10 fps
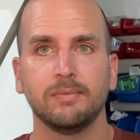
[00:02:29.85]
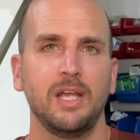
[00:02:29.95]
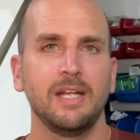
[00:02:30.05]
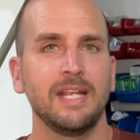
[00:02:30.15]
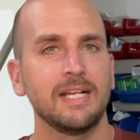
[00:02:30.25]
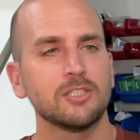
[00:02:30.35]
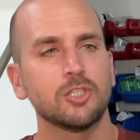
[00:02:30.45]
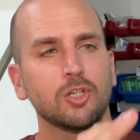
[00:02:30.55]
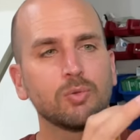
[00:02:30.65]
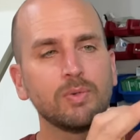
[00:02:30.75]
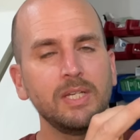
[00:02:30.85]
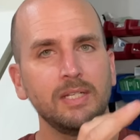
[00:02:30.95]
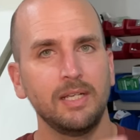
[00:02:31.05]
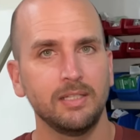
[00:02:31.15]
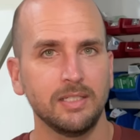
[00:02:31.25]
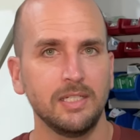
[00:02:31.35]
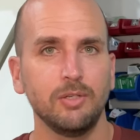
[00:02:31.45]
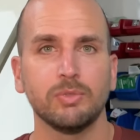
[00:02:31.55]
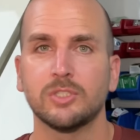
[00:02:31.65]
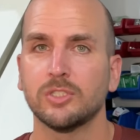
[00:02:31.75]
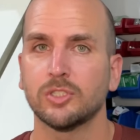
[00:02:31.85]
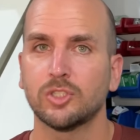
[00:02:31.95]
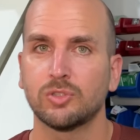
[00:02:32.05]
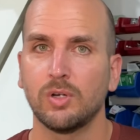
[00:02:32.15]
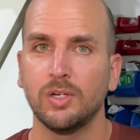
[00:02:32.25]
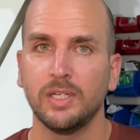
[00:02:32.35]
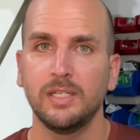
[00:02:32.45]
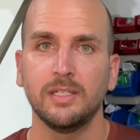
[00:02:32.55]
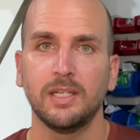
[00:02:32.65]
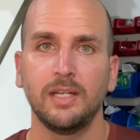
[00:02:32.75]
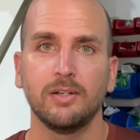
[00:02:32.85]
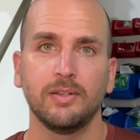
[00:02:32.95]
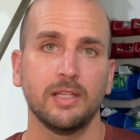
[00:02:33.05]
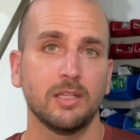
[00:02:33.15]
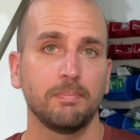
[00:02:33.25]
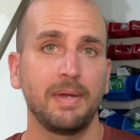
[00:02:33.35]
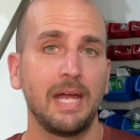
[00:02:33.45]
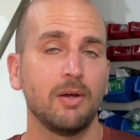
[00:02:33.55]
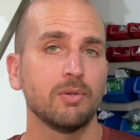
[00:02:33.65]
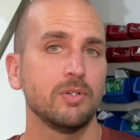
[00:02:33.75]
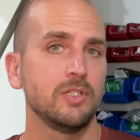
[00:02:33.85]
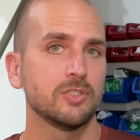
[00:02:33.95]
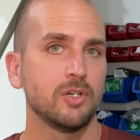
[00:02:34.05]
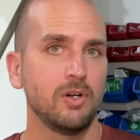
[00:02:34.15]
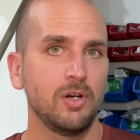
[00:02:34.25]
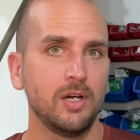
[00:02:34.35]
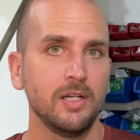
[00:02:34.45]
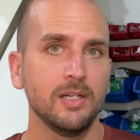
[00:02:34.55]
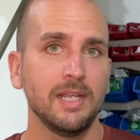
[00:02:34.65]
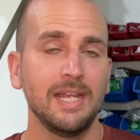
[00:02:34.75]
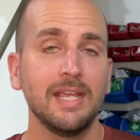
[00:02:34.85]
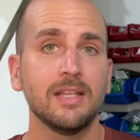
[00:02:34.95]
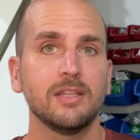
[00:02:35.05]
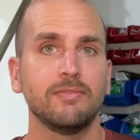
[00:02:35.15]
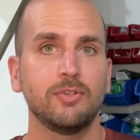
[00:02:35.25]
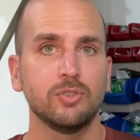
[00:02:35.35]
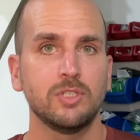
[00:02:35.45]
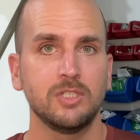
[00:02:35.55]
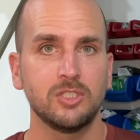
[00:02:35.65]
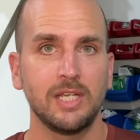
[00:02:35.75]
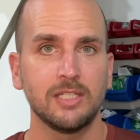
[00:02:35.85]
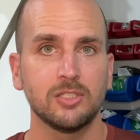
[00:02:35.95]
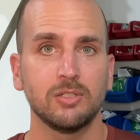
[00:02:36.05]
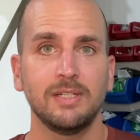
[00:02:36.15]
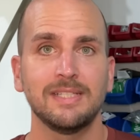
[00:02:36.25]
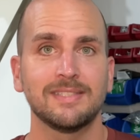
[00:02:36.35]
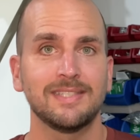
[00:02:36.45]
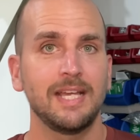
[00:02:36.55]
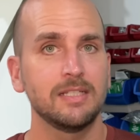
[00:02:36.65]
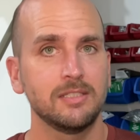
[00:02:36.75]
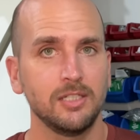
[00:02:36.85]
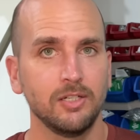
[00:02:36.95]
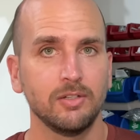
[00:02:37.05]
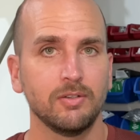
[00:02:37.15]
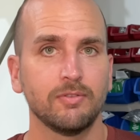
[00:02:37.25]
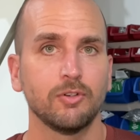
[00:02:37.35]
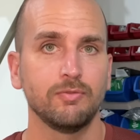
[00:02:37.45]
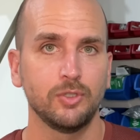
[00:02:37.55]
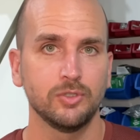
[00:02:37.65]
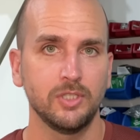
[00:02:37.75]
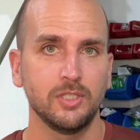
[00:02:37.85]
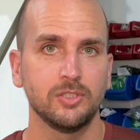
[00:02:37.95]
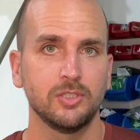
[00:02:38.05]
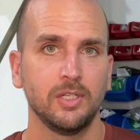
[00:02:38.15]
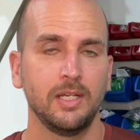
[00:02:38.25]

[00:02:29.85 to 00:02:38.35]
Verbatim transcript: and it has the green LED, which is a strong indicator that the power is on and the voltage tester is testing for voltage.